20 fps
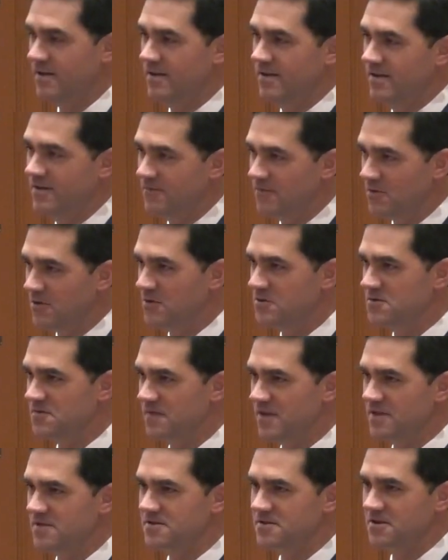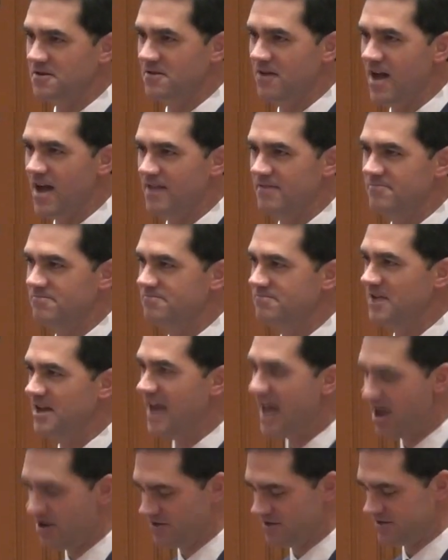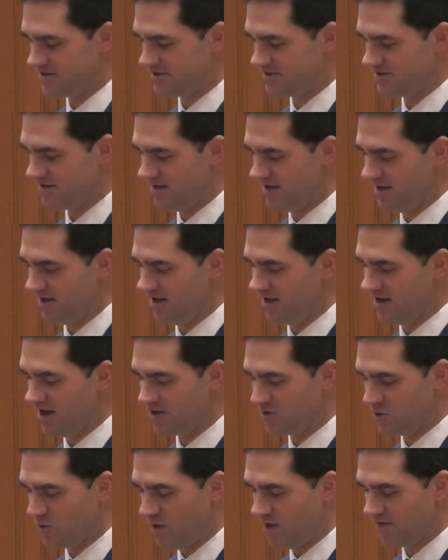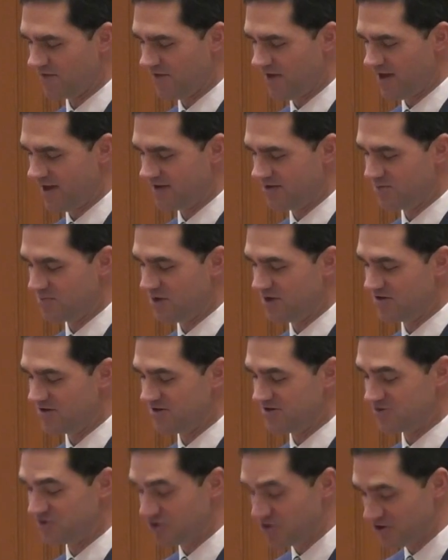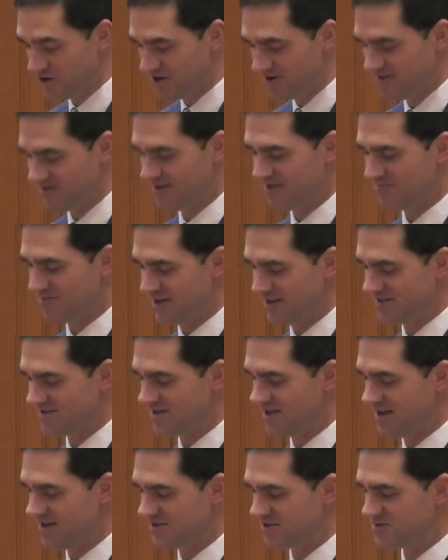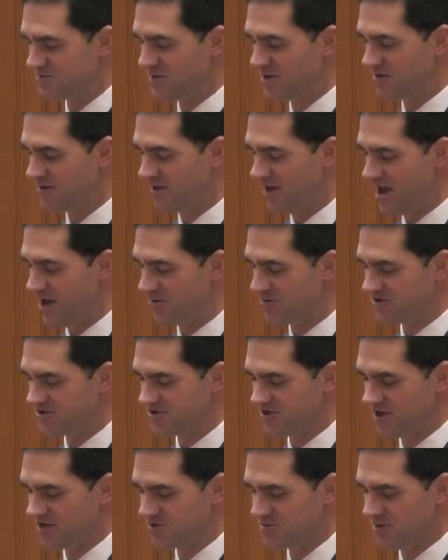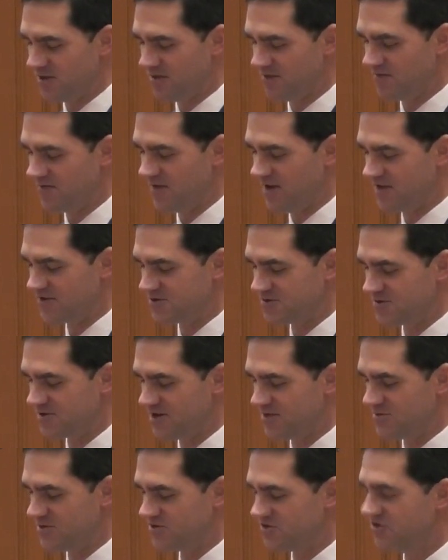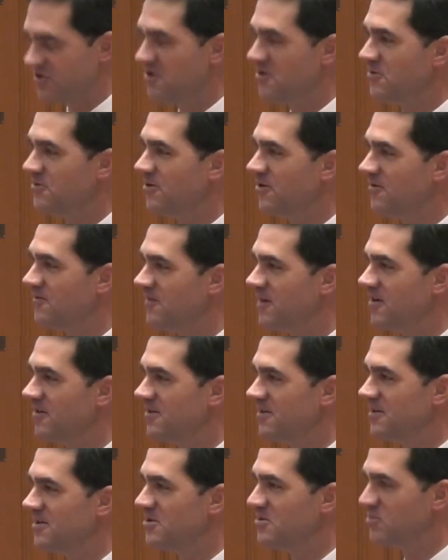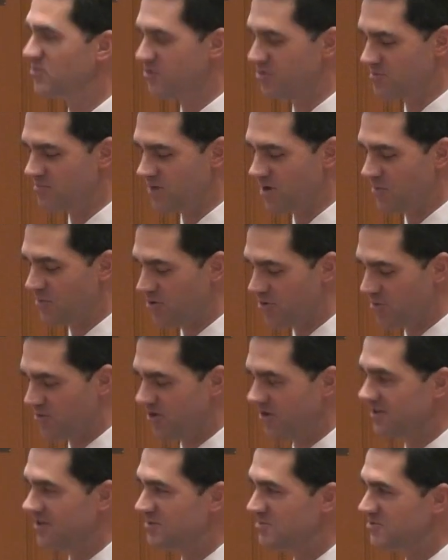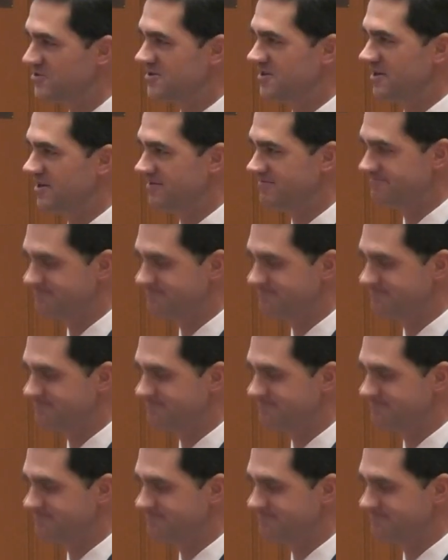For those of us that are not accountants, an unqualified opinion is good and means that in Smith & Howard's judgment, the financial statements shown are fairly and appropriately presented.